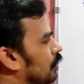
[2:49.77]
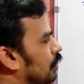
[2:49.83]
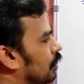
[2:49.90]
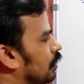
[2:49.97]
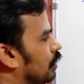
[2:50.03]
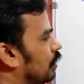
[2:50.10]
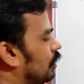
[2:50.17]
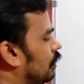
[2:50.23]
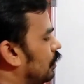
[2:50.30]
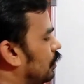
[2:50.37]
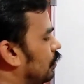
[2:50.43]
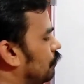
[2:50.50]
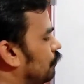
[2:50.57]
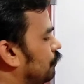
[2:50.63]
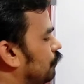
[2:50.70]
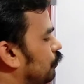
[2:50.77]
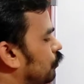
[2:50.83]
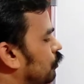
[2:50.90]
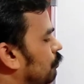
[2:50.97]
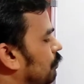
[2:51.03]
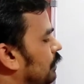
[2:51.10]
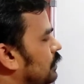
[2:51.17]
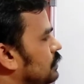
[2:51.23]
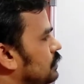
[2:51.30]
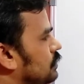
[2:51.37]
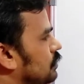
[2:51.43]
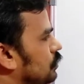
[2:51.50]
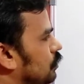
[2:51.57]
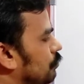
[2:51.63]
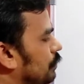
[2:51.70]
4
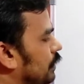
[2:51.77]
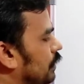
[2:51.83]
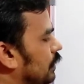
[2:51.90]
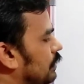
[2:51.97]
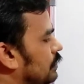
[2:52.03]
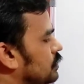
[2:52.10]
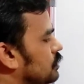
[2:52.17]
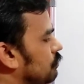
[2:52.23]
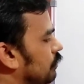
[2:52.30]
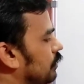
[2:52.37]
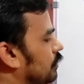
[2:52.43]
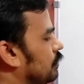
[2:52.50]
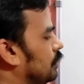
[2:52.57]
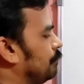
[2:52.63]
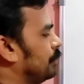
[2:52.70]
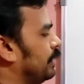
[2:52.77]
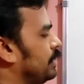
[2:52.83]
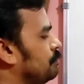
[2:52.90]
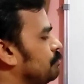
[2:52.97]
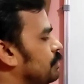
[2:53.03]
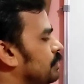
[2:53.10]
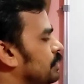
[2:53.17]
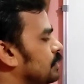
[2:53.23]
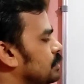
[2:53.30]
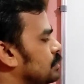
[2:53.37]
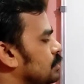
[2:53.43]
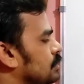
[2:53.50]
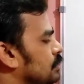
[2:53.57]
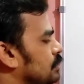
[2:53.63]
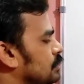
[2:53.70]
plus omega square. Am I right, my
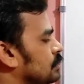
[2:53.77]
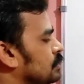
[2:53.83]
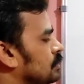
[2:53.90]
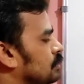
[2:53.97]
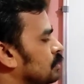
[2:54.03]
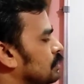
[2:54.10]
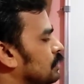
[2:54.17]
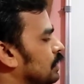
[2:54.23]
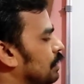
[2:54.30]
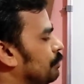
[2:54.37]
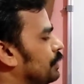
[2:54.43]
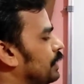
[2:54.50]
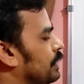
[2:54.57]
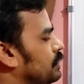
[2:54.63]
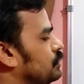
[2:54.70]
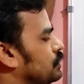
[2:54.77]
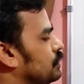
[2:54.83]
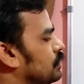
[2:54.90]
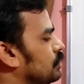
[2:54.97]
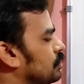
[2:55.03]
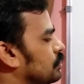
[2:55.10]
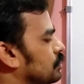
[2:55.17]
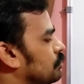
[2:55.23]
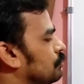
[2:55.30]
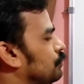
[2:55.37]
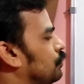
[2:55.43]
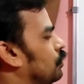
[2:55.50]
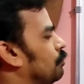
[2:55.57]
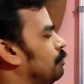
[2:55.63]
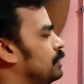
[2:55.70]
dears? Am I right? 4